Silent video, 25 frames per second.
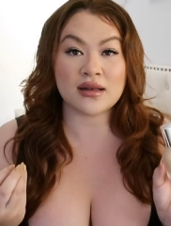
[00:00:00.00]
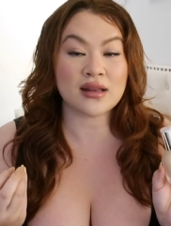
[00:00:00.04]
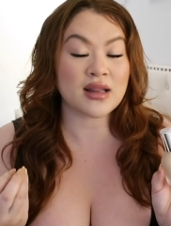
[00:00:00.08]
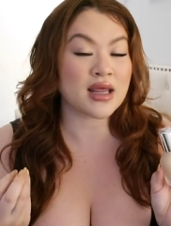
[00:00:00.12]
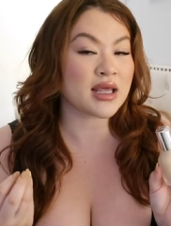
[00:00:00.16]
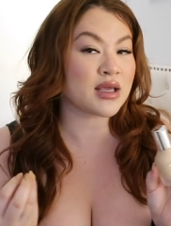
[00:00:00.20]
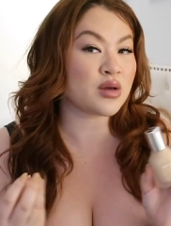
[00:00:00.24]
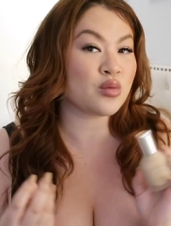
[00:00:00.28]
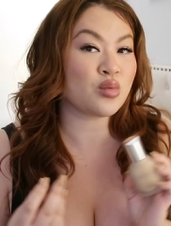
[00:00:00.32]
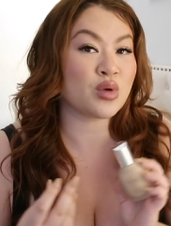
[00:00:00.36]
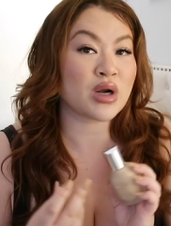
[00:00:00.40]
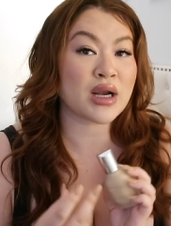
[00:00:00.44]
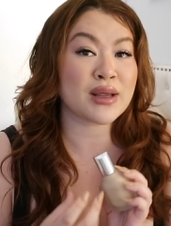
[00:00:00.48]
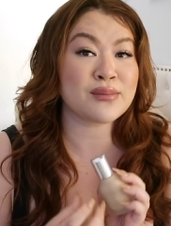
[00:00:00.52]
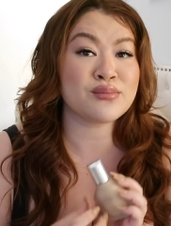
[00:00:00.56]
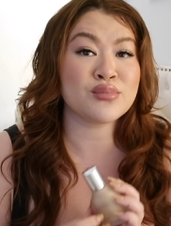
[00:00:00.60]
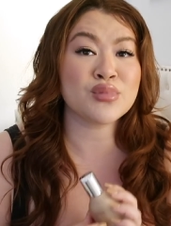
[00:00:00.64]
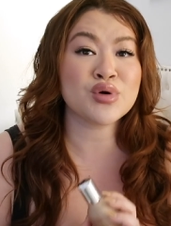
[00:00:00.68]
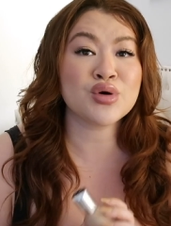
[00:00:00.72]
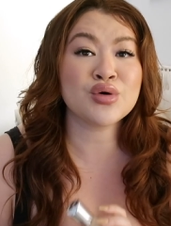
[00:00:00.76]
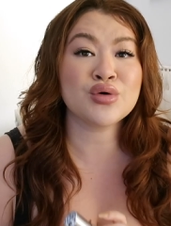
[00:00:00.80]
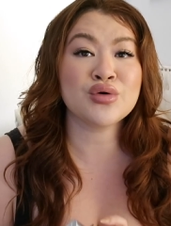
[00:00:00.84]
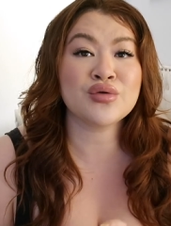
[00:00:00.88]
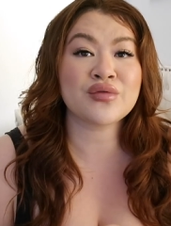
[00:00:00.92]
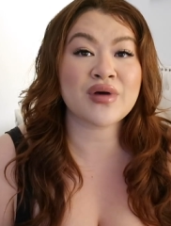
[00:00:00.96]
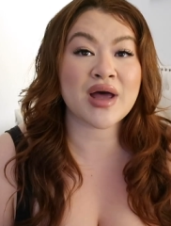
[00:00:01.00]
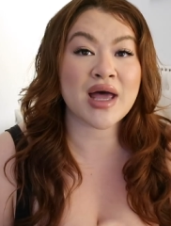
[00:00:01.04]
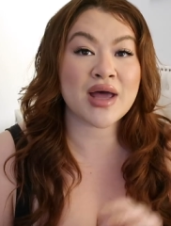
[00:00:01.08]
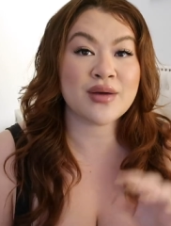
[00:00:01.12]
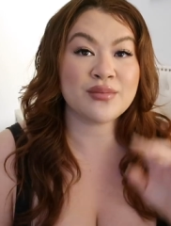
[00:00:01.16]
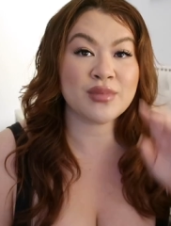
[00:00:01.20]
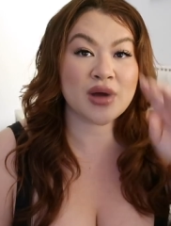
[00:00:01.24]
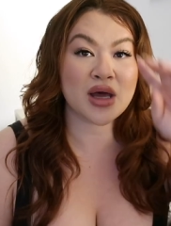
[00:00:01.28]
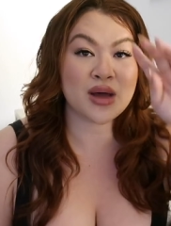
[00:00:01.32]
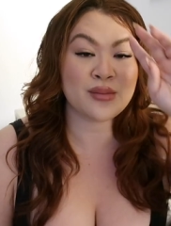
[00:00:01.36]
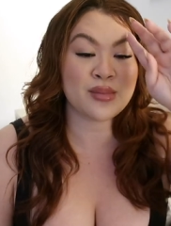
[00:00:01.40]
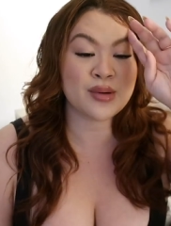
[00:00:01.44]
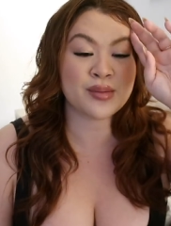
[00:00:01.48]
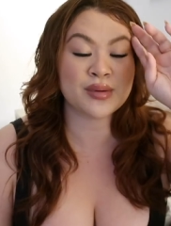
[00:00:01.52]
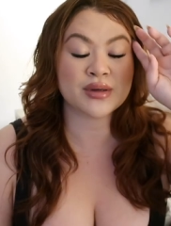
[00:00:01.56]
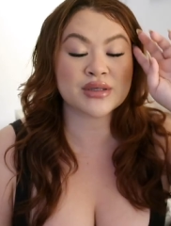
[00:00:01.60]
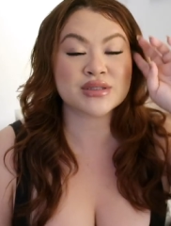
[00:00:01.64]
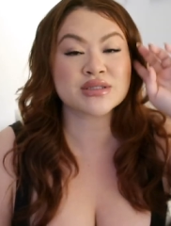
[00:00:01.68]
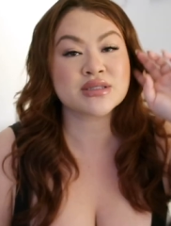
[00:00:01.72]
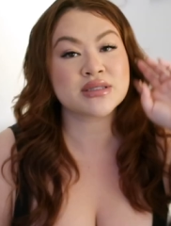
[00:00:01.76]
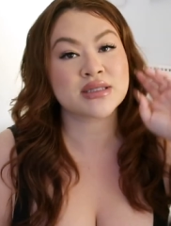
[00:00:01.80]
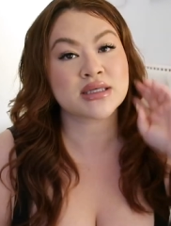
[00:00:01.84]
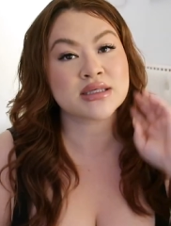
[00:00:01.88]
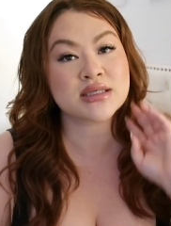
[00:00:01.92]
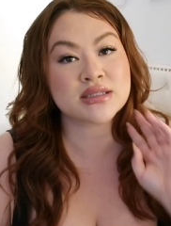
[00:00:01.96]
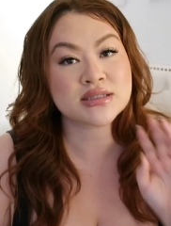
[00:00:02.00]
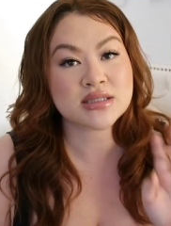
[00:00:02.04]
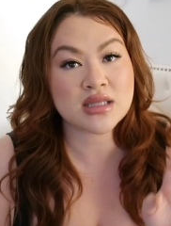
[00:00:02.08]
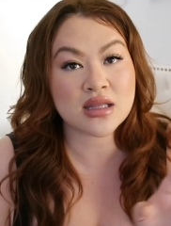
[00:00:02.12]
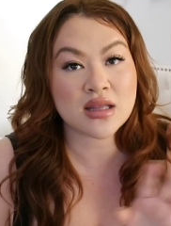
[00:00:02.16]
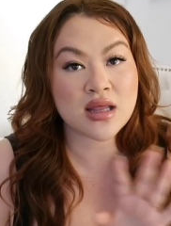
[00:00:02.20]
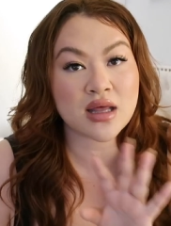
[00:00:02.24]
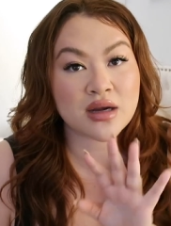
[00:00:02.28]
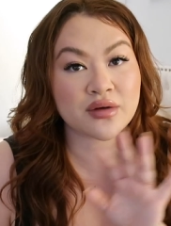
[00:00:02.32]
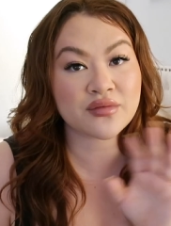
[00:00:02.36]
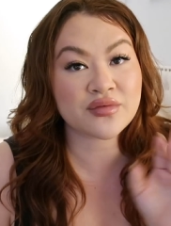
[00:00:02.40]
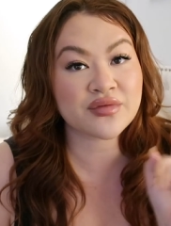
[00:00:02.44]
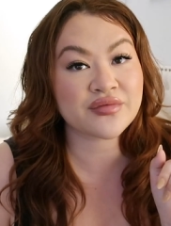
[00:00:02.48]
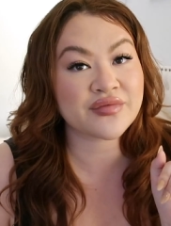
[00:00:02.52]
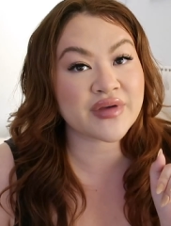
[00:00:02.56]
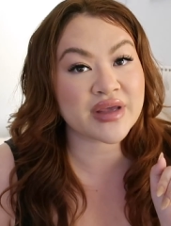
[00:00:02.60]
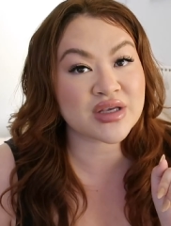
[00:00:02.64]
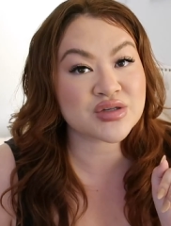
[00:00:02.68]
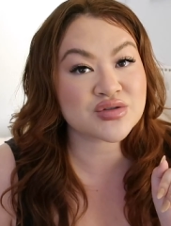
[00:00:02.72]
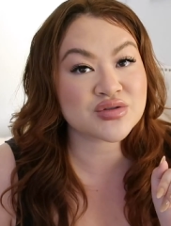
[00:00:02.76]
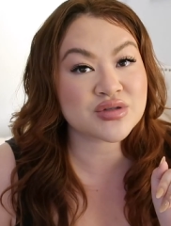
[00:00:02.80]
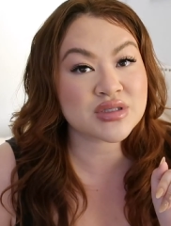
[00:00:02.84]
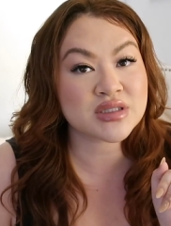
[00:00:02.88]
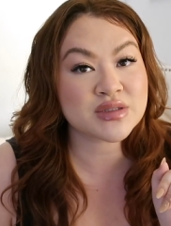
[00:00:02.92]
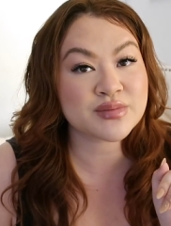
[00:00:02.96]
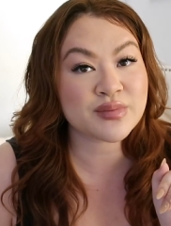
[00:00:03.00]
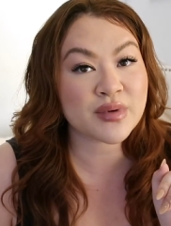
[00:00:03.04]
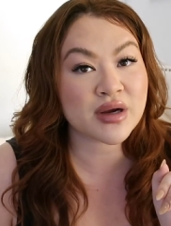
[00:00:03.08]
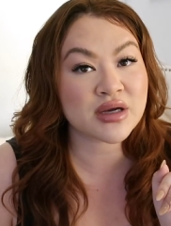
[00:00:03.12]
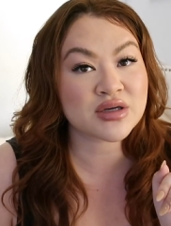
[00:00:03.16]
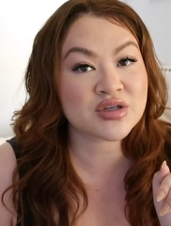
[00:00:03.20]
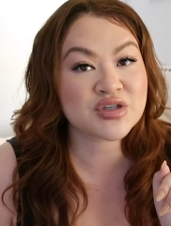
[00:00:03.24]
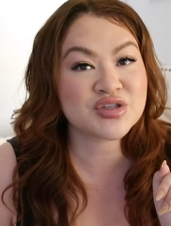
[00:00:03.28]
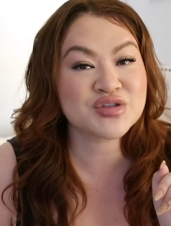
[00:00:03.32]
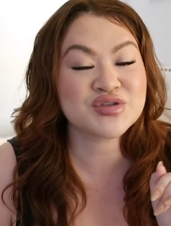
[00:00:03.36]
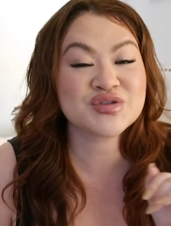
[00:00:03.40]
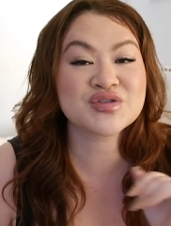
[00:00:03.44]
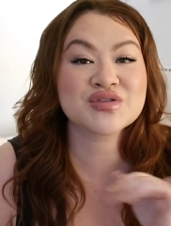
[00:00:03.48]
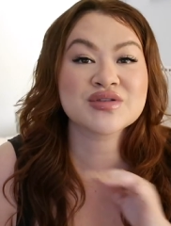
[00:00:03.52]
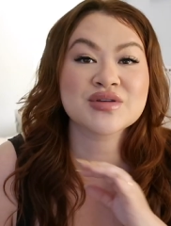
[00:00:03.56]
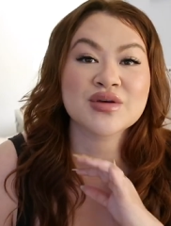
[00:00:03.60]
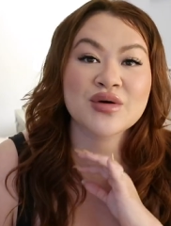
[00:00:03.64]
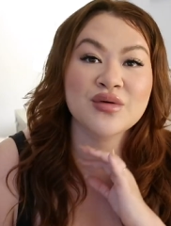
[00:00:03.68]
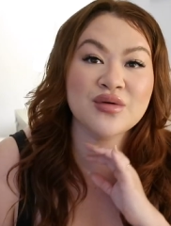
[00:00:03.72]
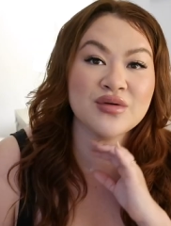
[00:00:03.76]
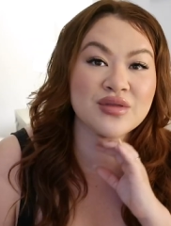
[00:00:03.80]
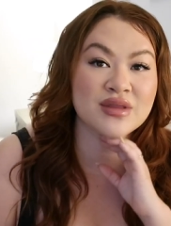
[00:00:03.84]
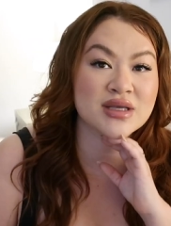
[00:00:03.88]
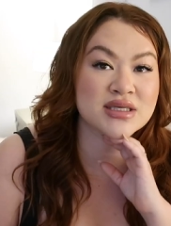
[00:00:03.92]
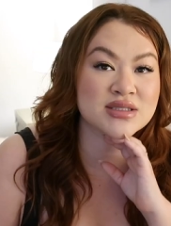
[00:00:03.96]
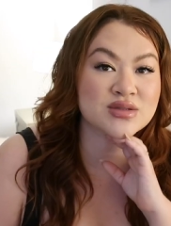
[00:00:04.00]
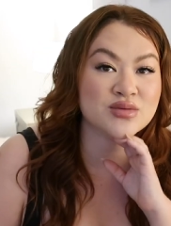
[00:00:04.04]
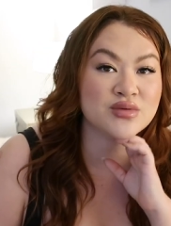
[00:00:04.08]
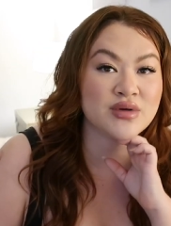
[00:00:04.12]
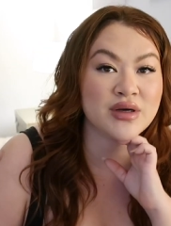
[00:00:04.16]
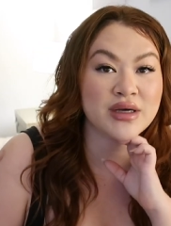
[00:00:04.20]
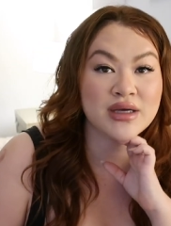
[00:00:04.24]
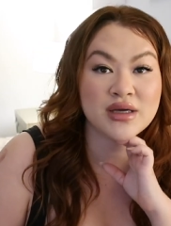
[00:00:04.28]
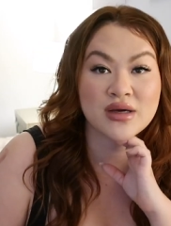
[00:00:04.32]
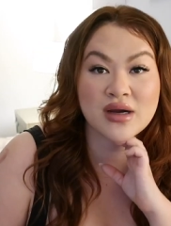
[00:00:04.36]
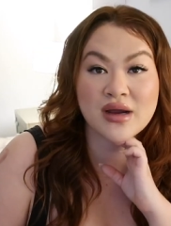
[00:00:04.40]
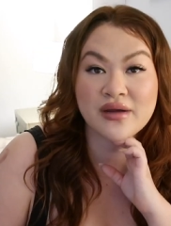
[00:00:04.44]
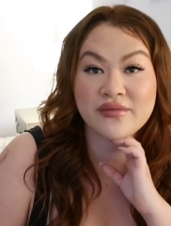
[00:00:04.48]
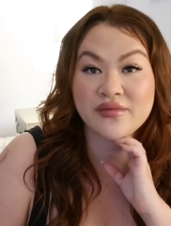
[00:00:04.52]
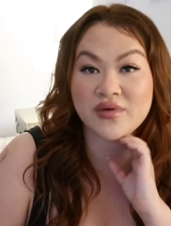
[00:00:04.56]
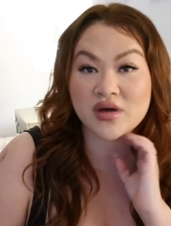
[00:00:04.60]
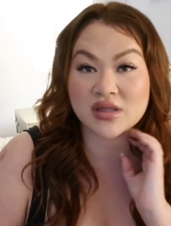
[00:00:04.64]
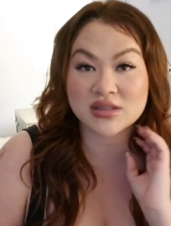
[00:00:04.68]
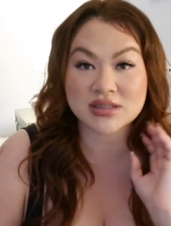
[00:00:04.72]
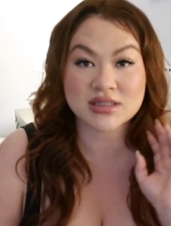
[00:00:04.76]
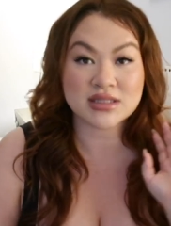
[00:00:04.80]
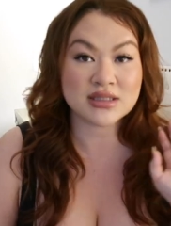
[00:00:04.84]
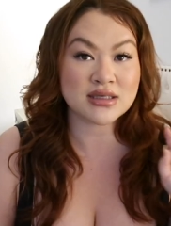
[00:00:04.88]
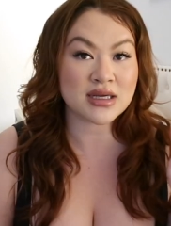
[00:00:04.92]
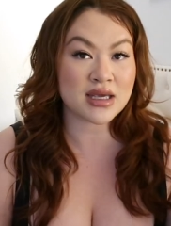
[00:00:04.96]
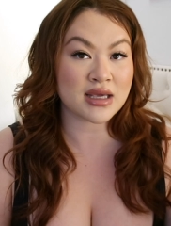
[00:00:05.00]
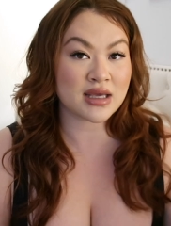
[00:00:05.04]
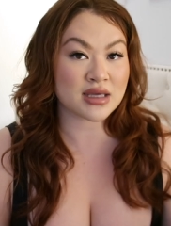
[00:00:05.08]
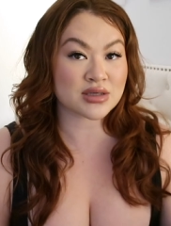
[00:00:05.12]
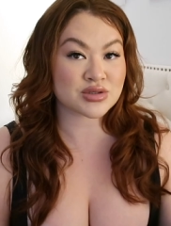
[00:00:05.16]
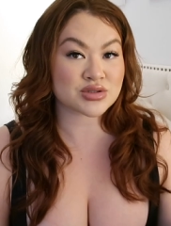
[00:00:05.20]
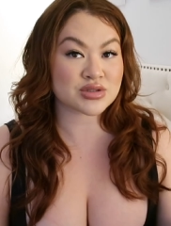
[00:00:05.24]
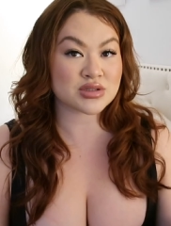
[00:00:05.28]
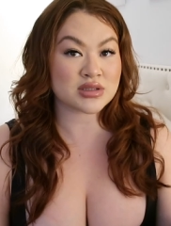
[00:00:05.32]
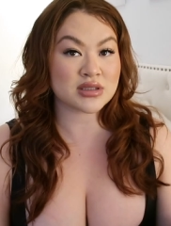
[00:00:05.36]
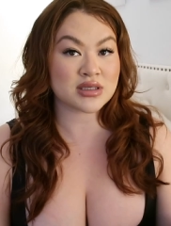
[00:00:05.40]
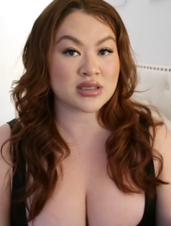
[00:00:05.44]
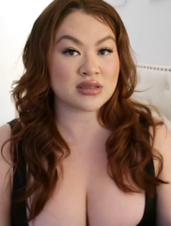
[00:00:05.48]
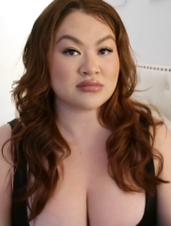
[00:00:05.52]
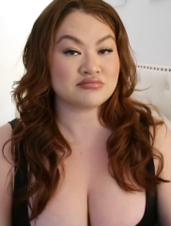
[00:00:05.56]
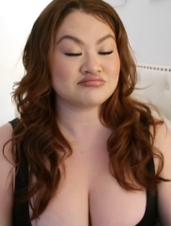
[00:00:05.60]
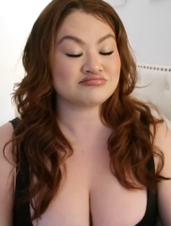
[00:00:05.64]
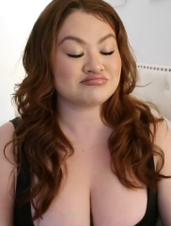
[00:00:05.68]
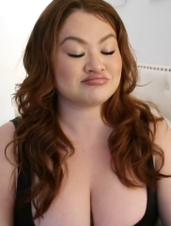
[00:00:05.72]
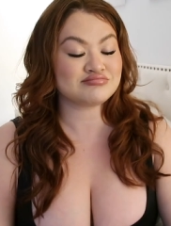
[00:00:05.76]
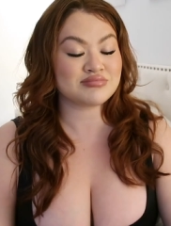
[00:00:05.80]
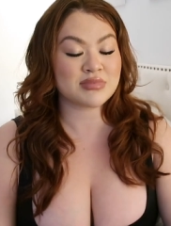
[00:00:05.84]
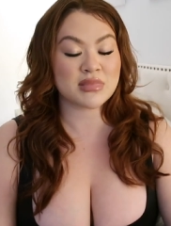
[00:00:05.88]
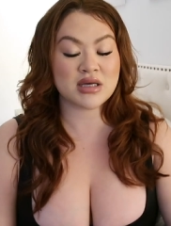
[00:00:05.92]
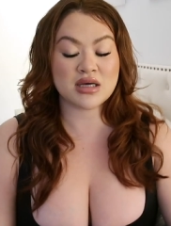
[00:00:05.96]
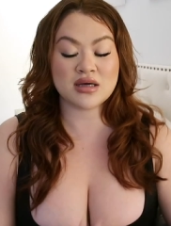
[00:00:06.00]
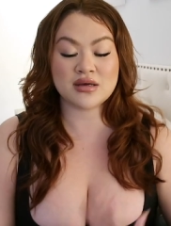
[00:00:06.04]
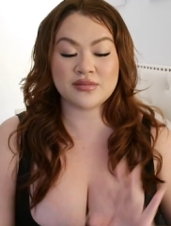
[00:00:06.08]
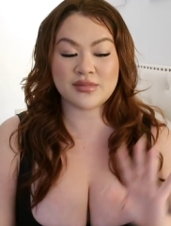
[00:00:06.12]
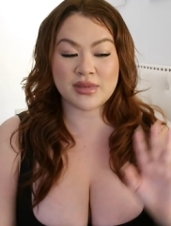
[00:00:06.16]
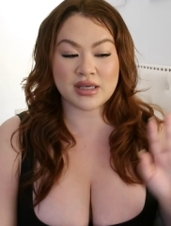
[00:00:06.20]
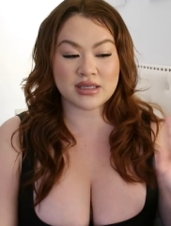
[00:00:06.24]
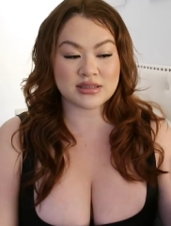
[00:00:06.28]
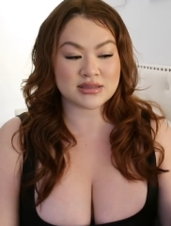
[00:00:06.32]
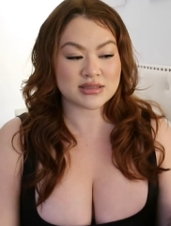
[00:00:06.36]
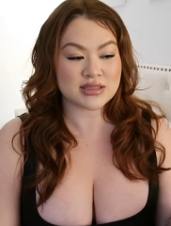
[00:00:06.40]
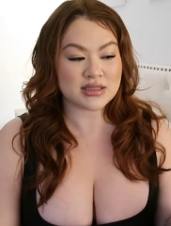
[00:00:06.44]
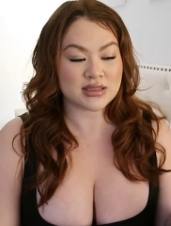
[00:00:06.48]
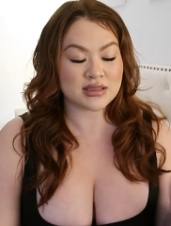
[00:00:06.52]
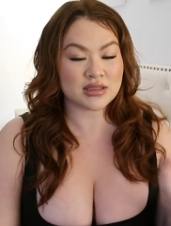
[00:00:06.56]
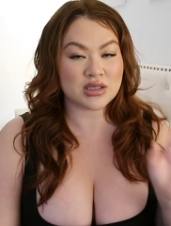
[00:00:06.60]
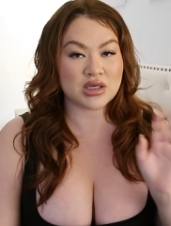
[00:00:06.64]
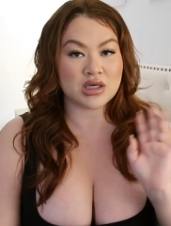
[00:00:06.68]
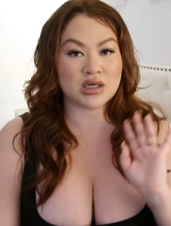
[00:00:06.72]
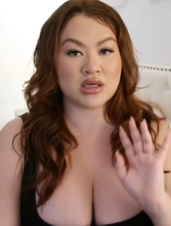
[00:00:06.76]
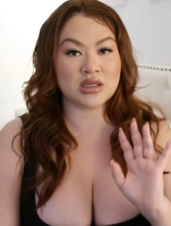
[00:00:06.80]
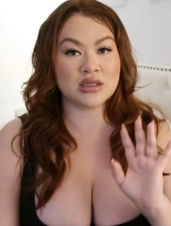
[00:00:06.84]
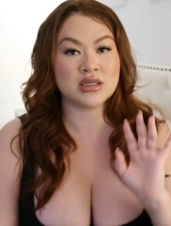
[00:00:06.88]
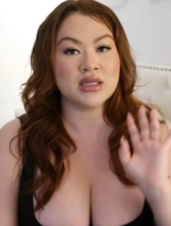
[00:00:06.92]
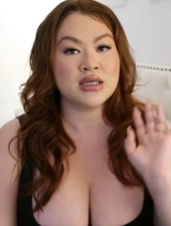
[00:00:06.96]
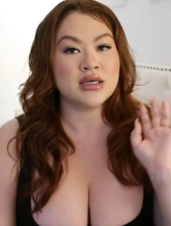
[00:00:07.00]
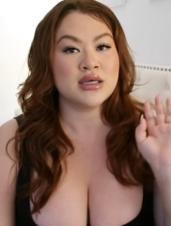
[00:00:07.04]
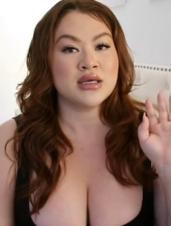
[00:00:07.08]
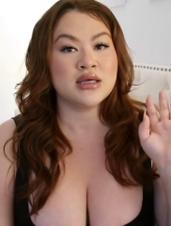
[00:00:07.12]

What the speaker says: Like when I move, I'm a person that does a lot of facial expressions, so this one right here I have on today, actually amazing, y'all.